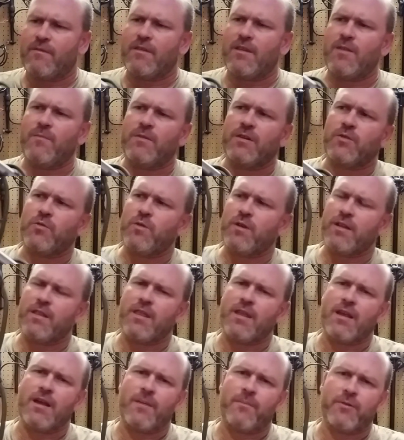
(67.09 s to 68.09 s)
between
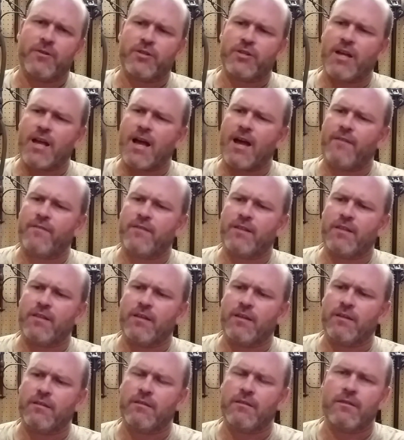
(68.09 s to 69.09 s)
the upper shaft
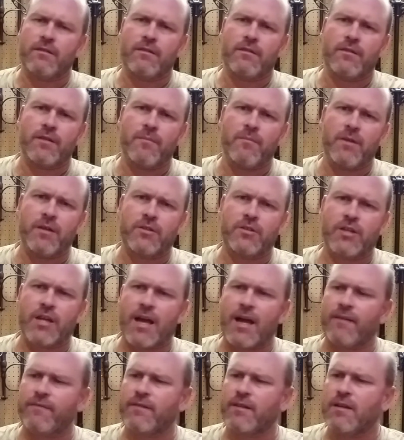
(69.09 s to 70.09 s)
and the mid
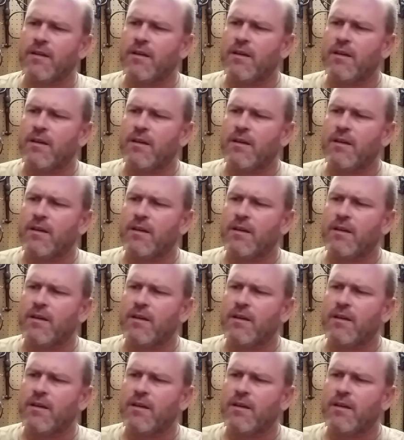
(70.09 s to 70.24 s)
shaft.